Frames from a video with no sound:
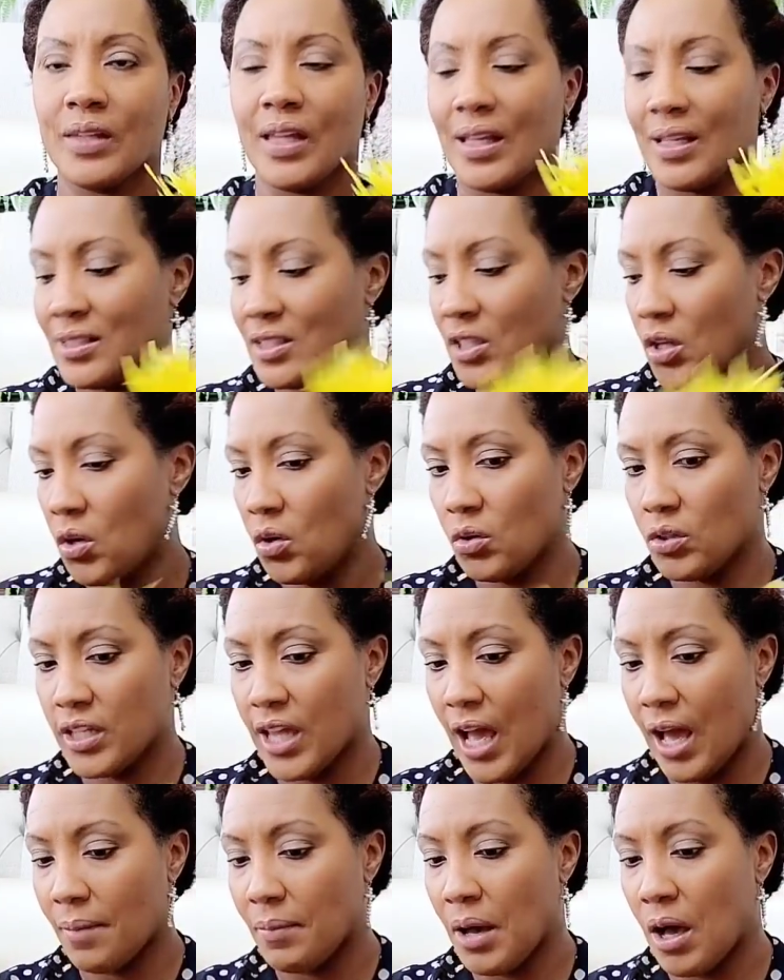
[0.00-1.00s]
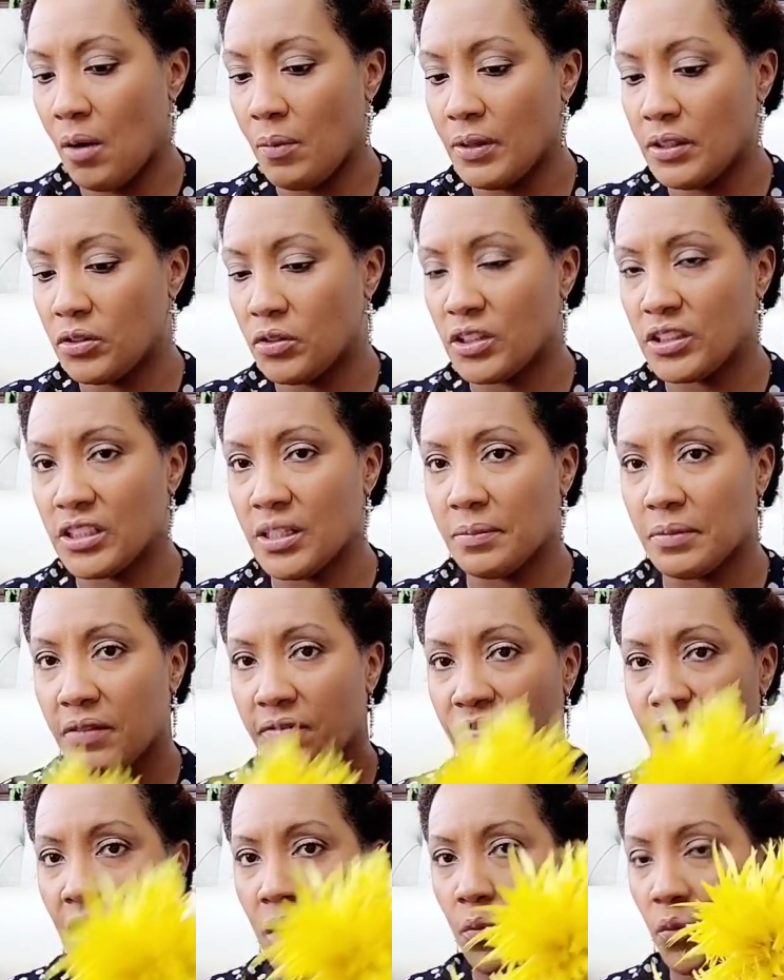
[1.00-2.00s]
So yeah, I'll be doing something
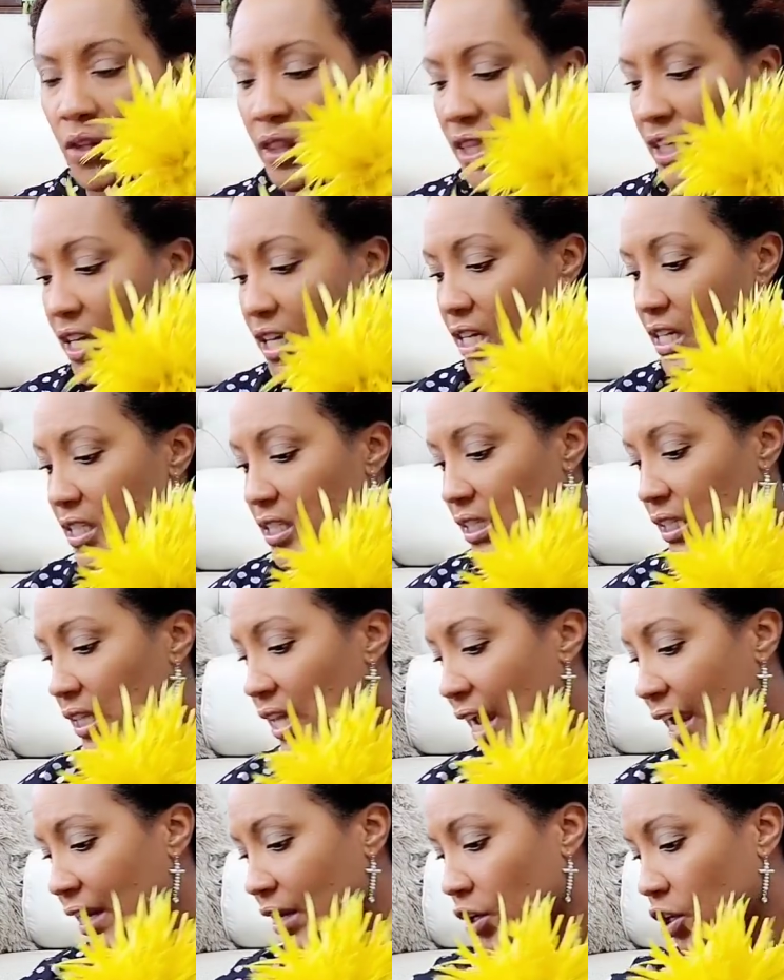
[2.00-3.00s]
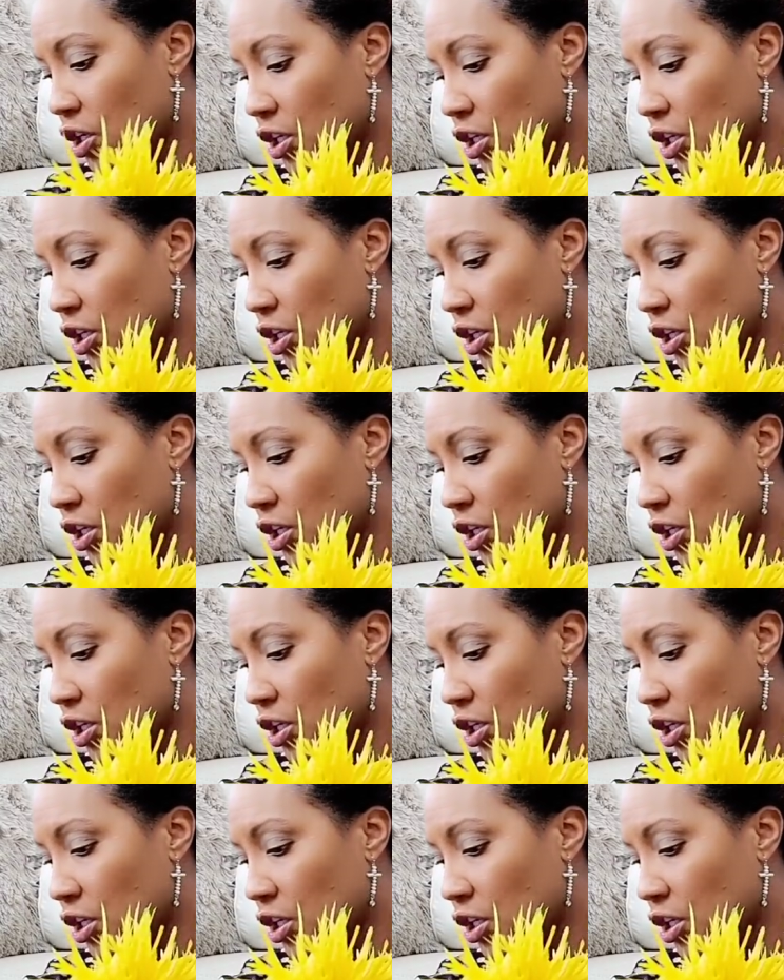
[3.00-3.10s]
fun with these later.